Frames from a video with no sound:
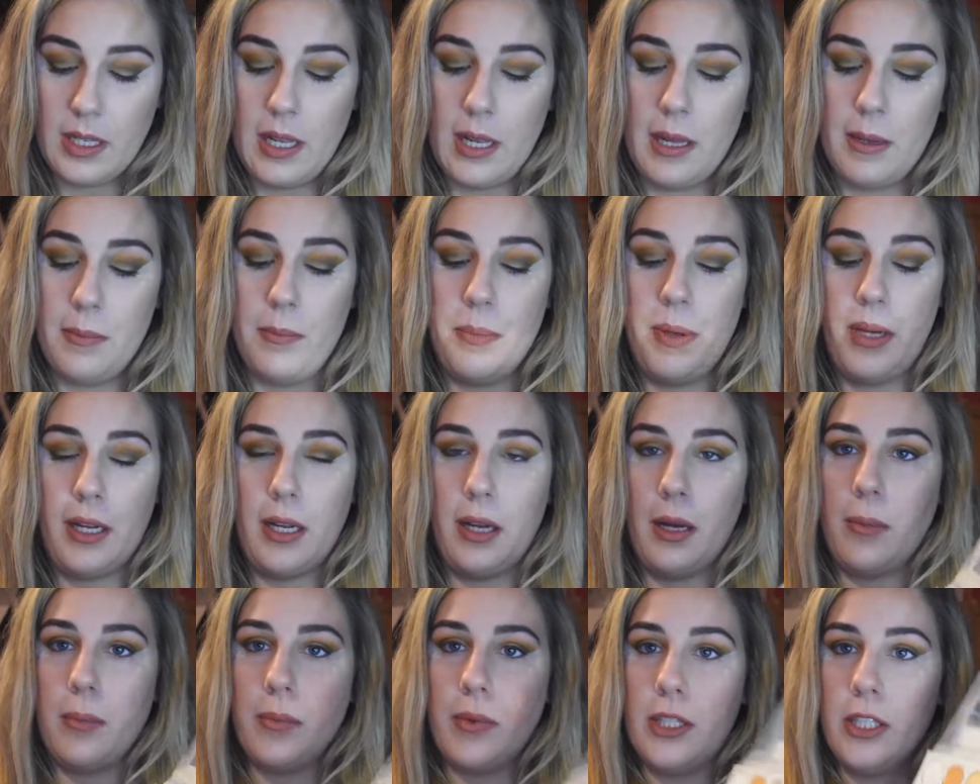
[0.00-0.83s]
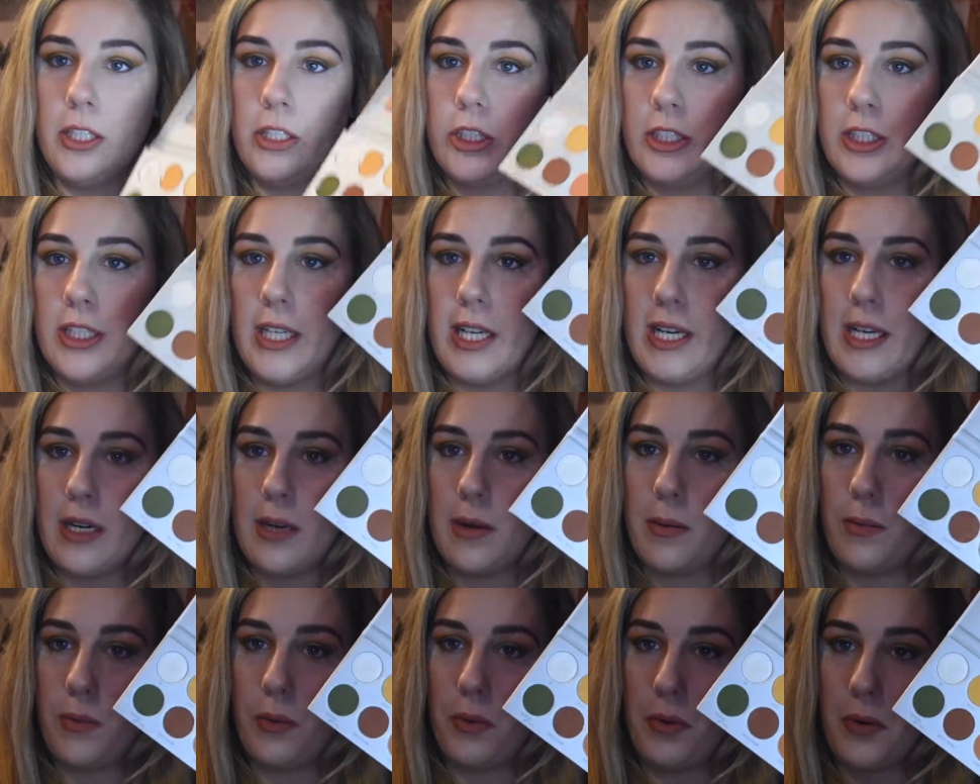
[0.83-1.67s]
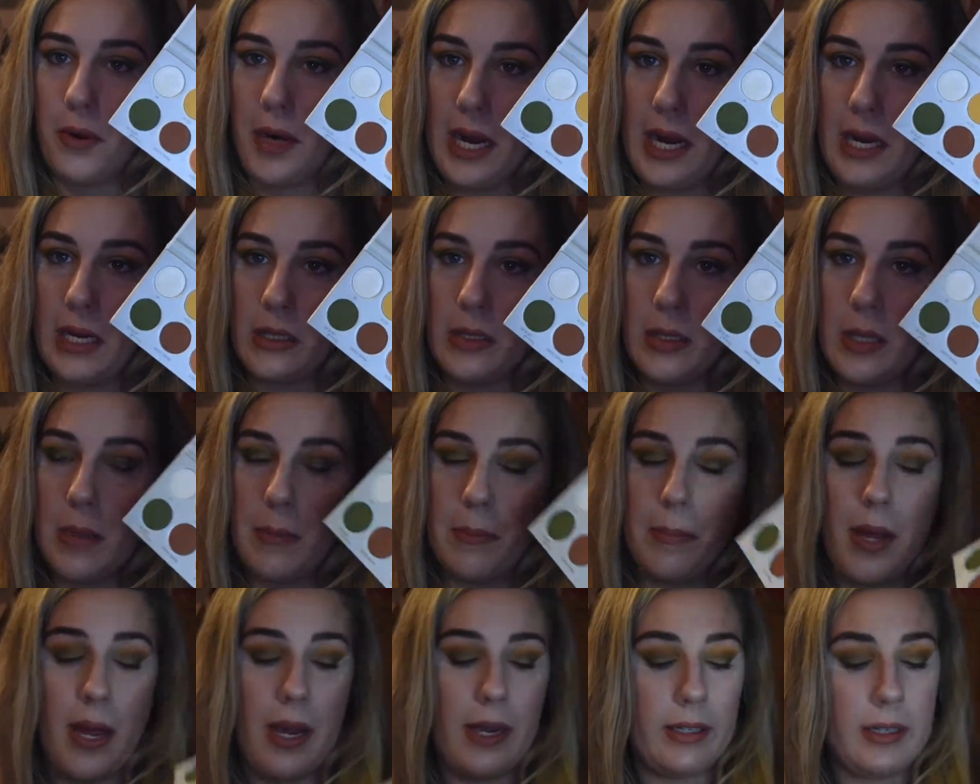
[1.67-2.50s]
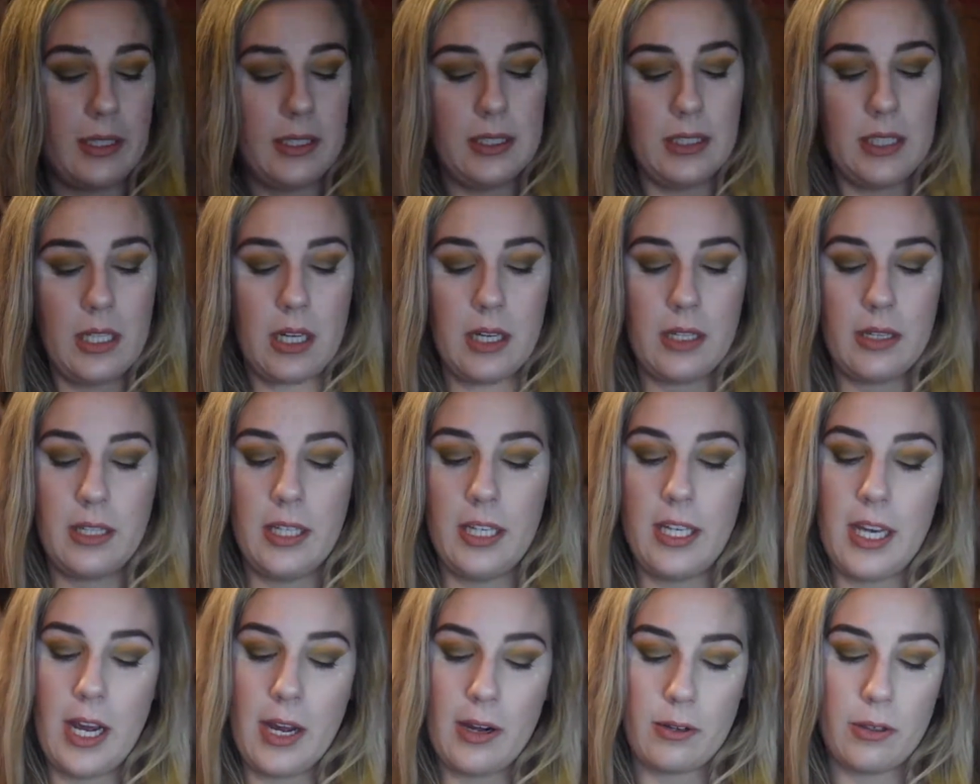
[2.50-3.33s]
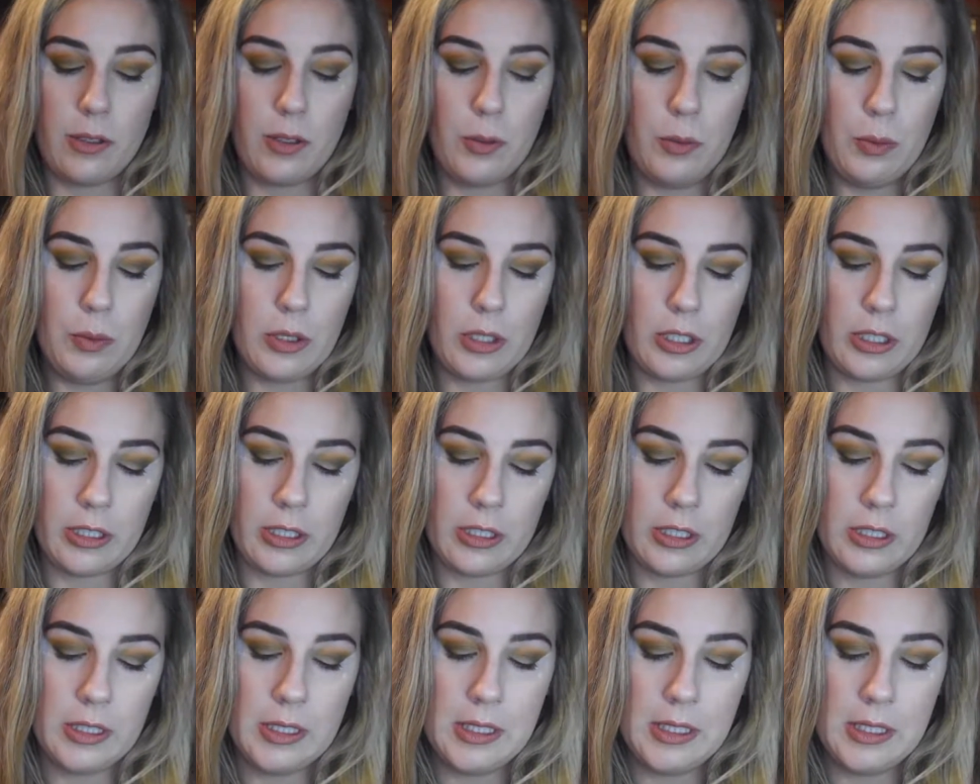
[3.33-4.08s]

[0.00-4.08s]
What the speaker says: and pick up the shade Prowl and pack this on the outer corner.